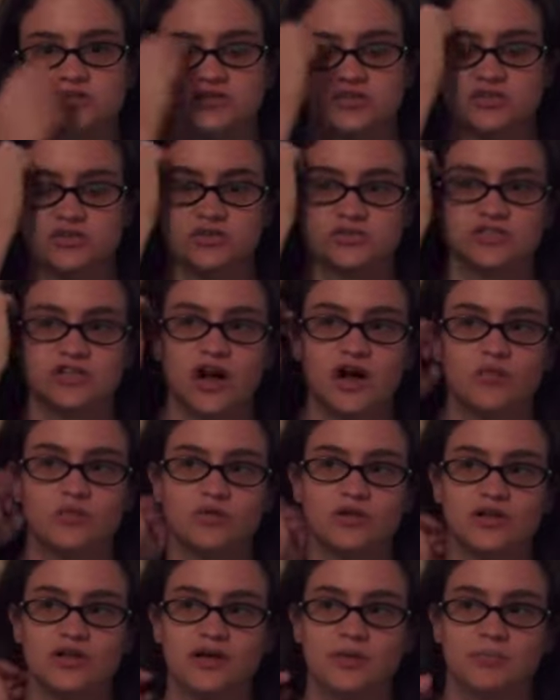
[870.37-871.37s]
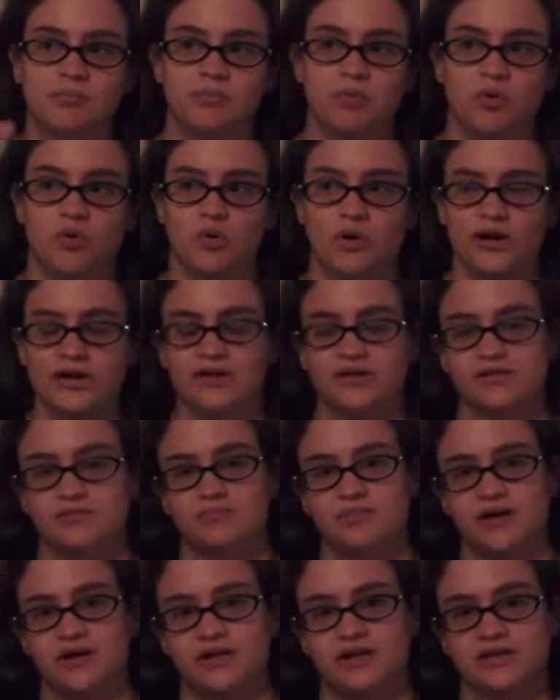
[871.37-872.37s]
So it's not really a point,
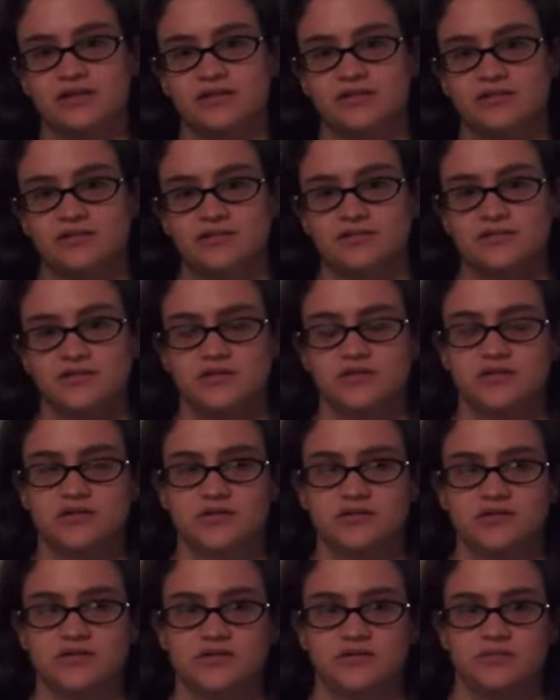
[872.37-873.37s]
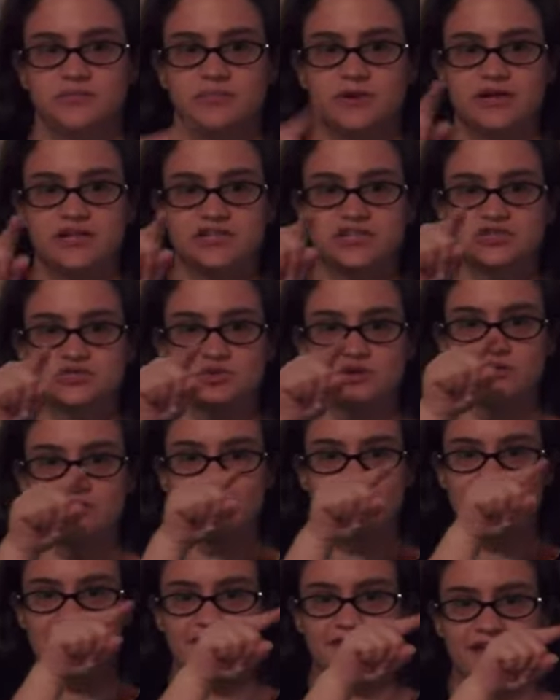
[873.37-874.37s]
but it, but it's sort of
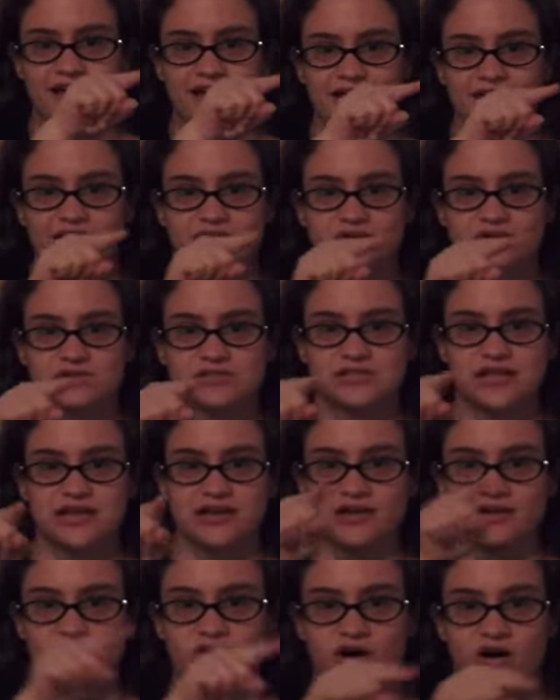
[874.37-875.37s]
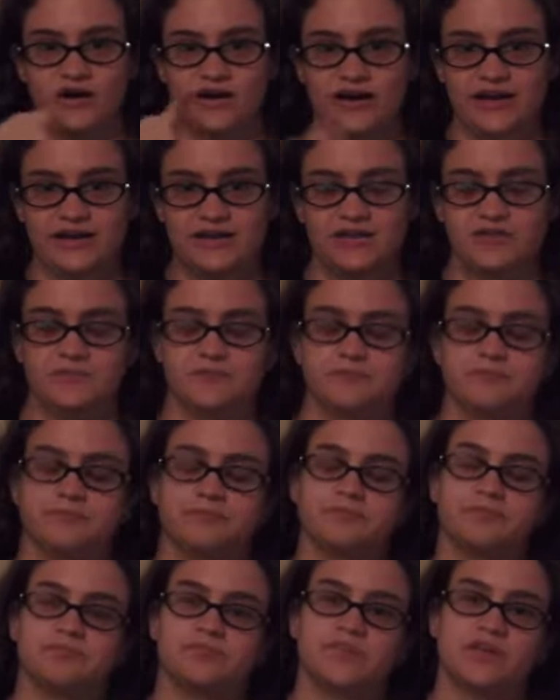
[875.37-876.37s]
like that, you know, it's like elongated
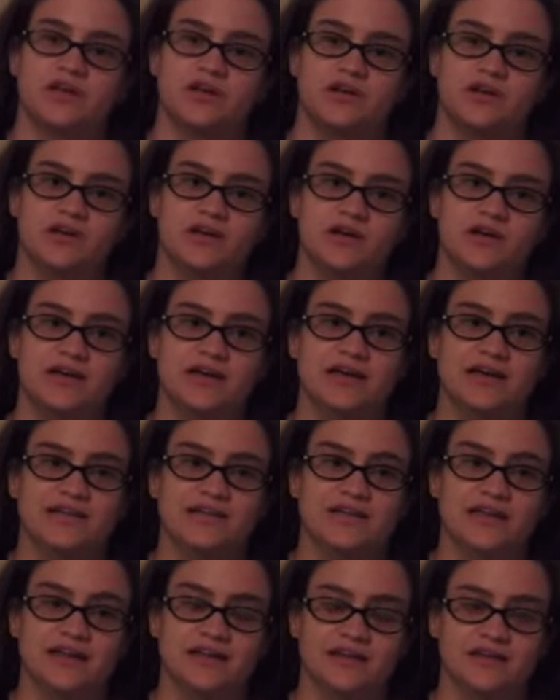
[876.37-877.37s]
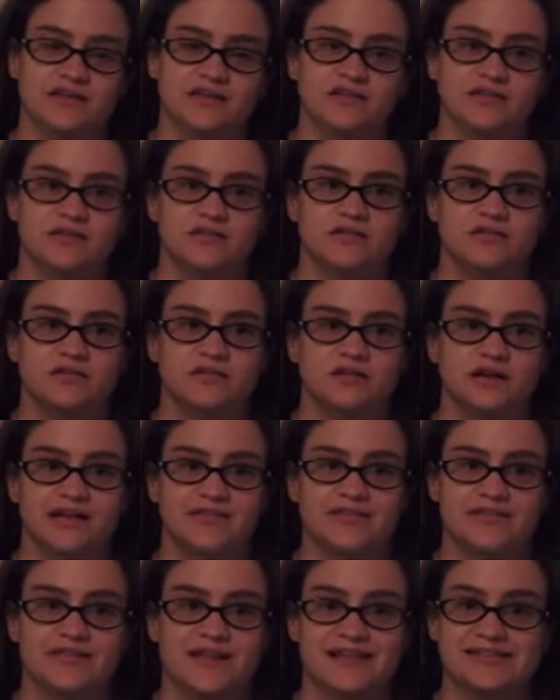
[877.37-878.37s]
in the end.
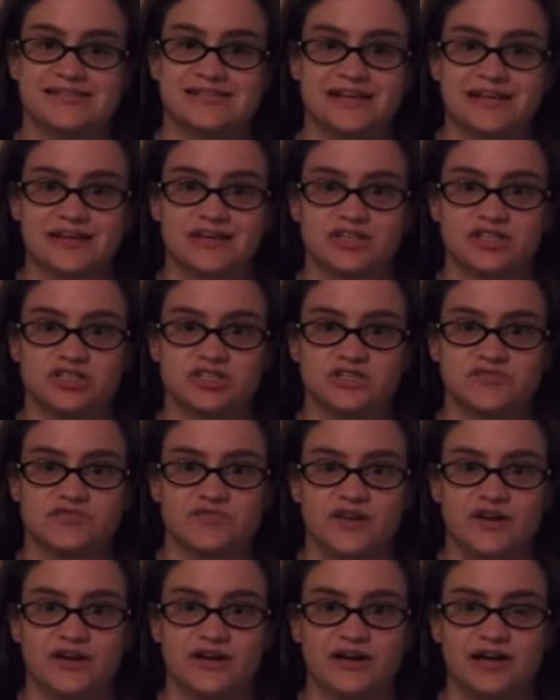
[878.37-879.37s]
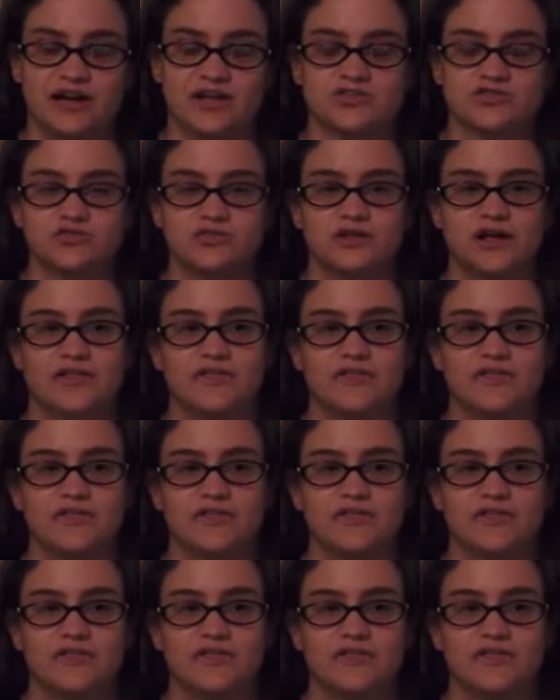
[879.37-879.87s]
And then that's it, it's just very natural.